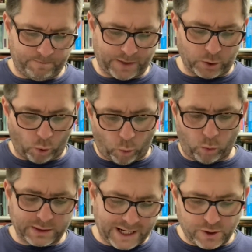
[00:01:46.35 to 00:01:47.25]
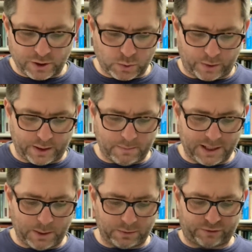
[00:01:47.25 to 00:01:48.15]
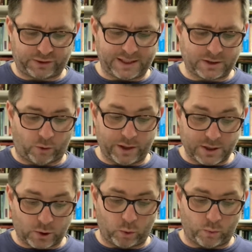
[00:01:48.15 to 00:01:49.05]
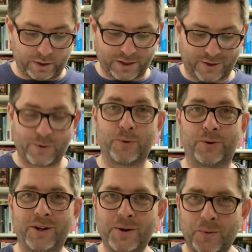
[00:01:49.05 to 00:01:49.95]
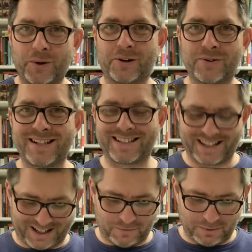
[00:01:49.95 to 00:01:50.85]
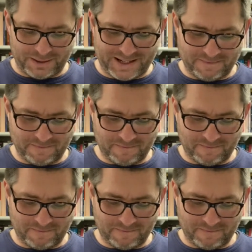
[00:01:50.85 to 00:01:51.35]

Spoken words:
and all the angels with him, he will sit on his glorious throne. What a great day that will be.